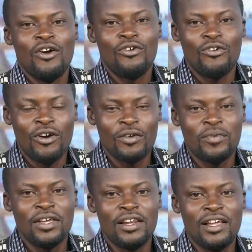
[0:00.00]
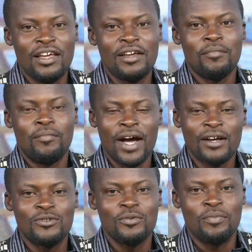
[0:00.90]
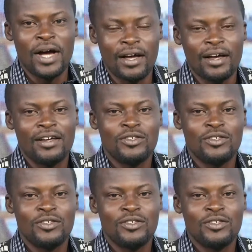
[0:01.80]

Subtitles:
Rugby League back-to-back